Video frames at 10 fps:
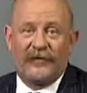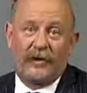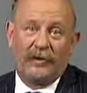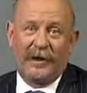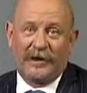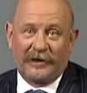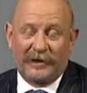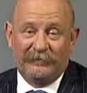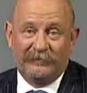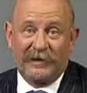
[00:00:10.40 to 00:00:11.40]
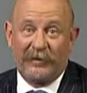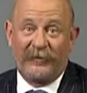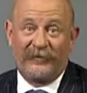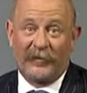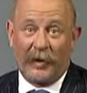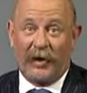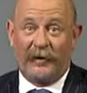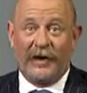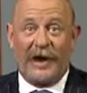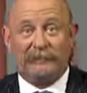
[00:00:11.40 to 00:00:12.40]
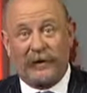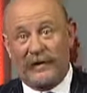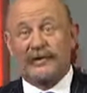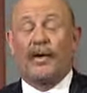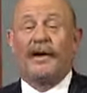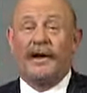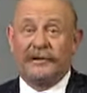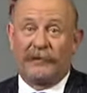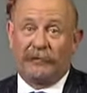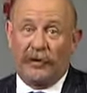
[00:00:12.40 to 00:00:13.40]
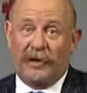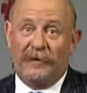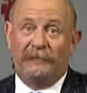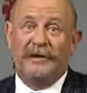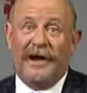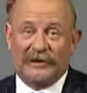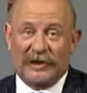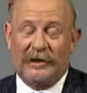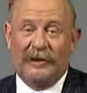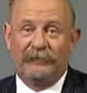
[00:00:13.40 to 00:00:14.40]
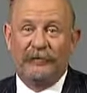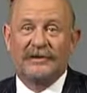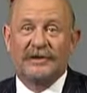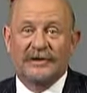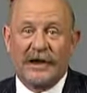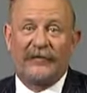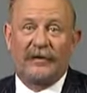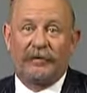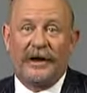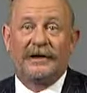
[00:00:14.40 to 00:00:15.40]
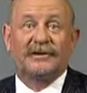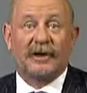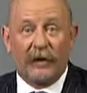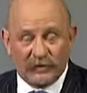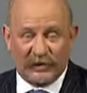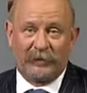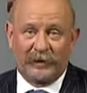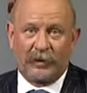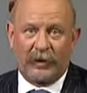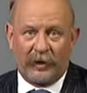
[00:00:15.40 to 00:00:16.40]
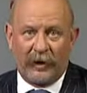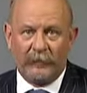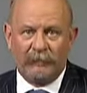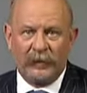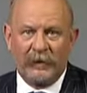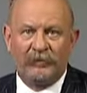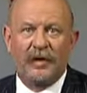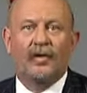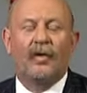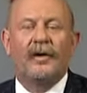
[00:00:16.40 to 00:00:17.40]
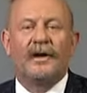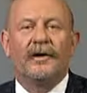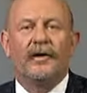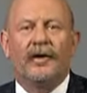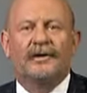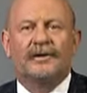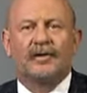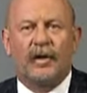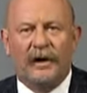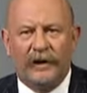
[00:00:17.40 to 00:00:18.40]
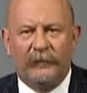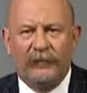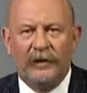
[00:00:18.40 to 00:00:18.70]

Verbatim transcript: for humanity. How often have we heard that? But this one is a beauty. NASA has discovered a planet so similar to our own, they're calling it Earth's twin.